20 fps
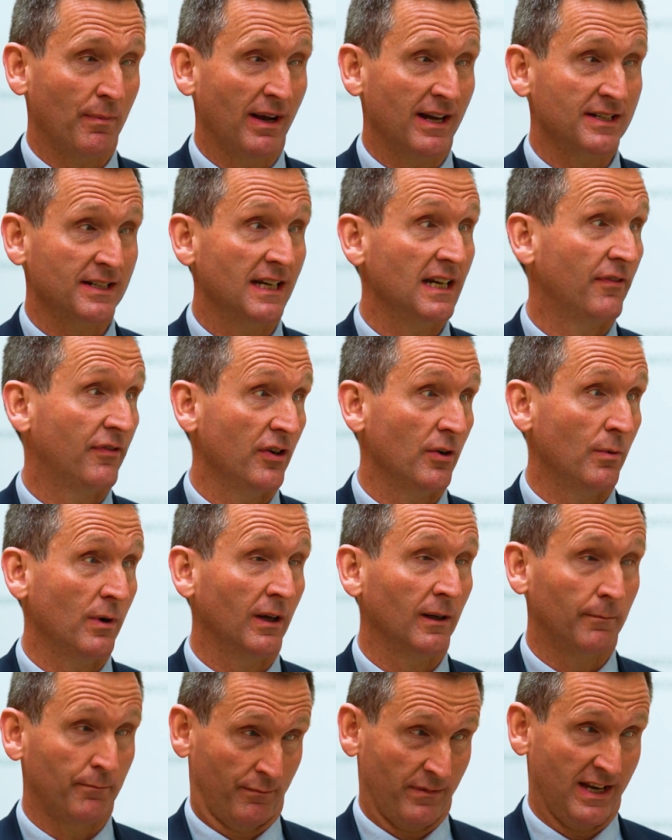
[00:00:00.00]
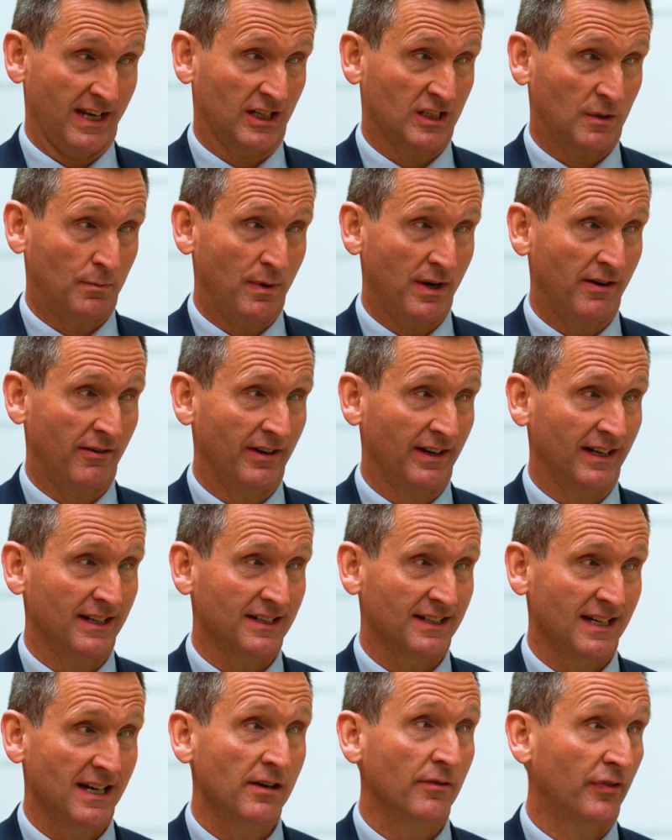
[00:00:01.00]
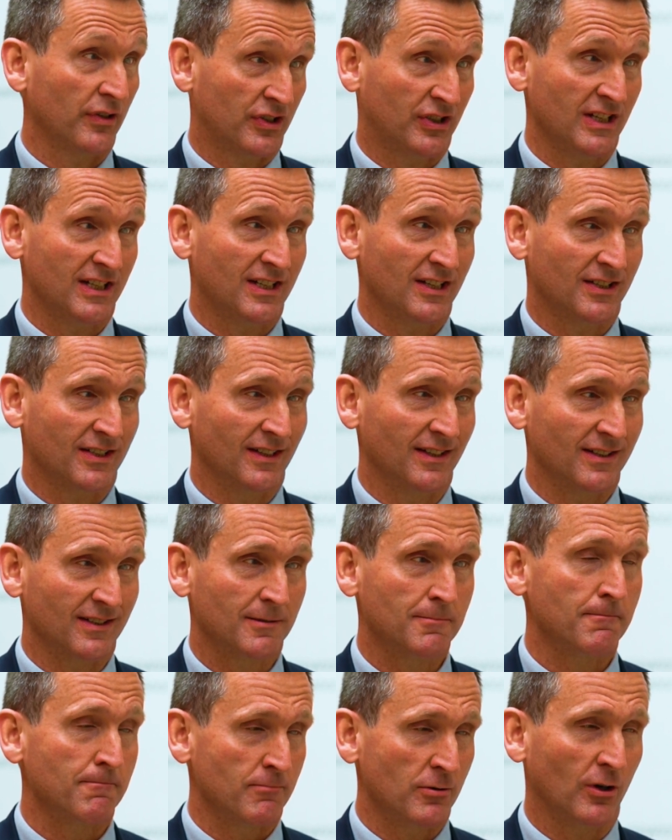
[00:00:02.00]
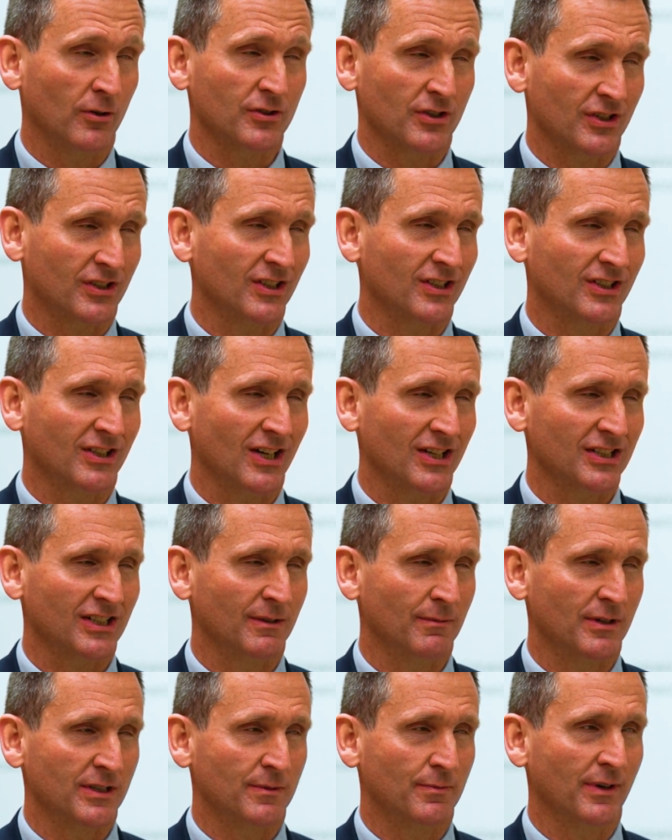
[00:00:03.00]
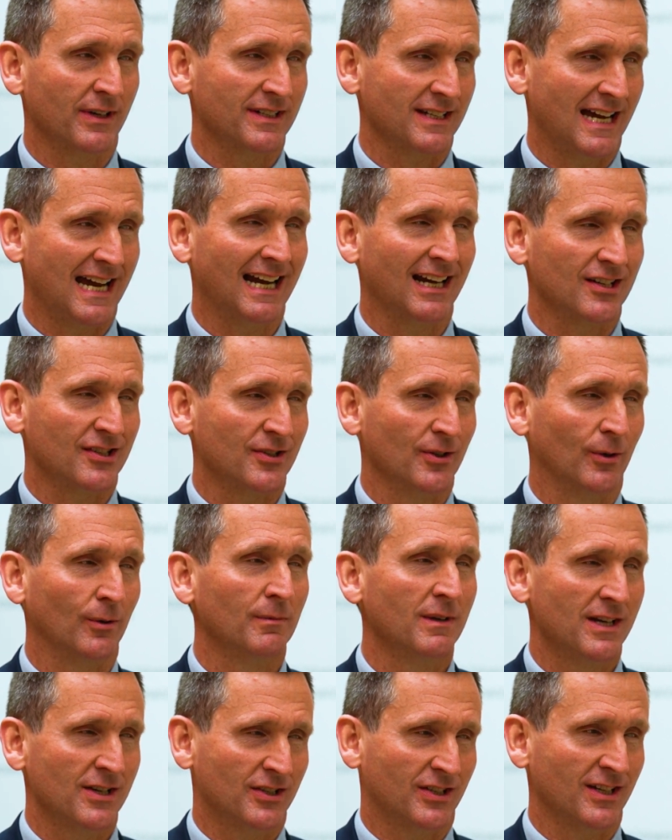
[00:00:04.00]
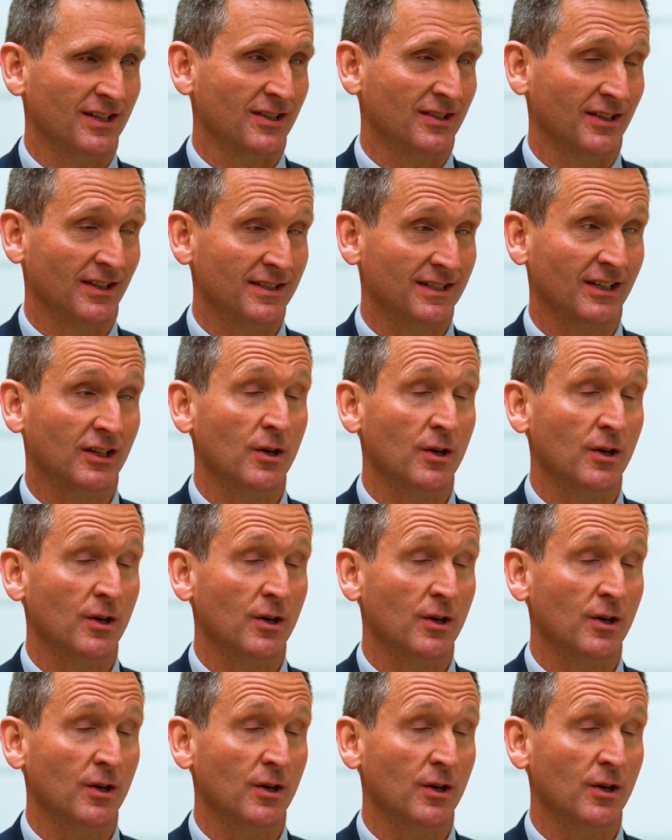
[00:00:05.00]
better, if you will, experience for citizens, not just as customers, but as actual citizens.